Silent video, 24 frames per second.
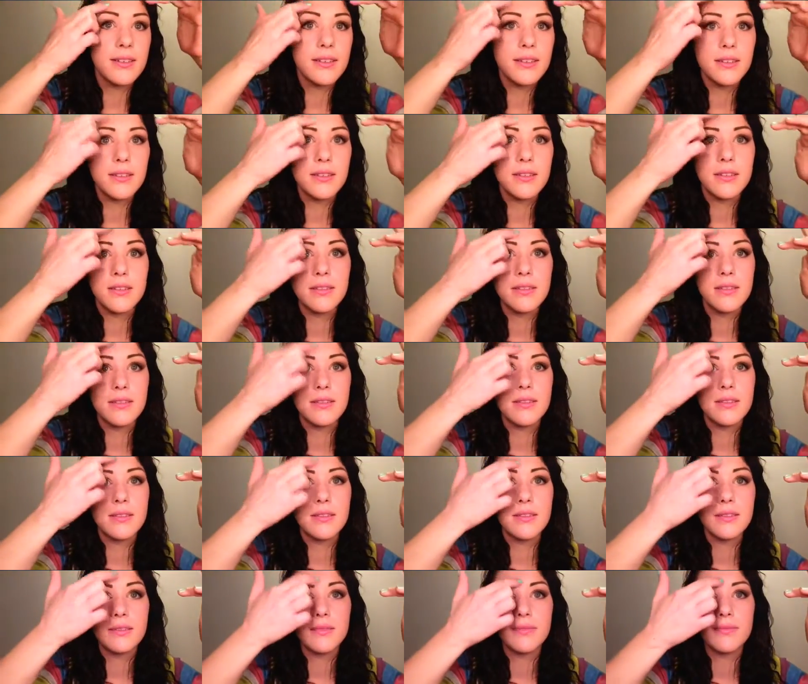
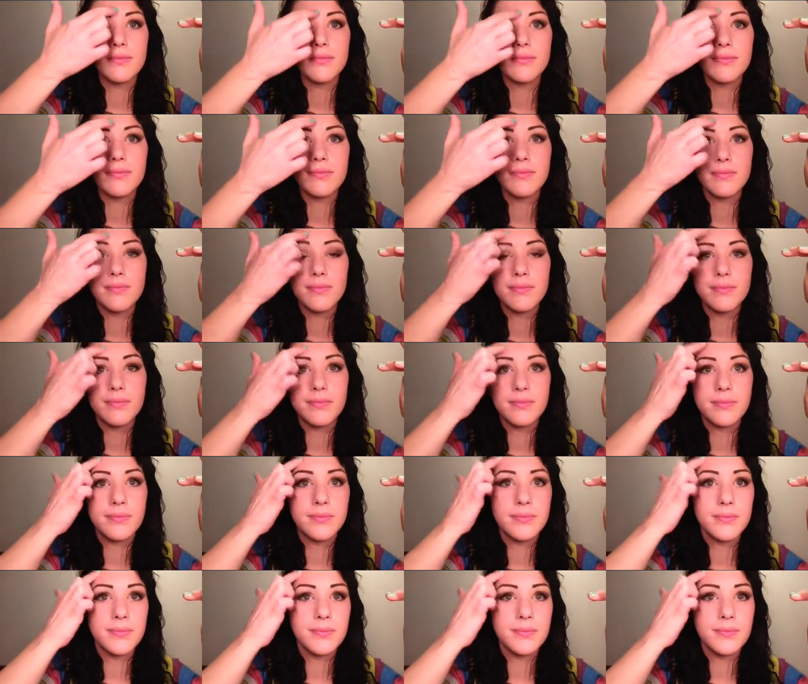No one is speaking in this clip.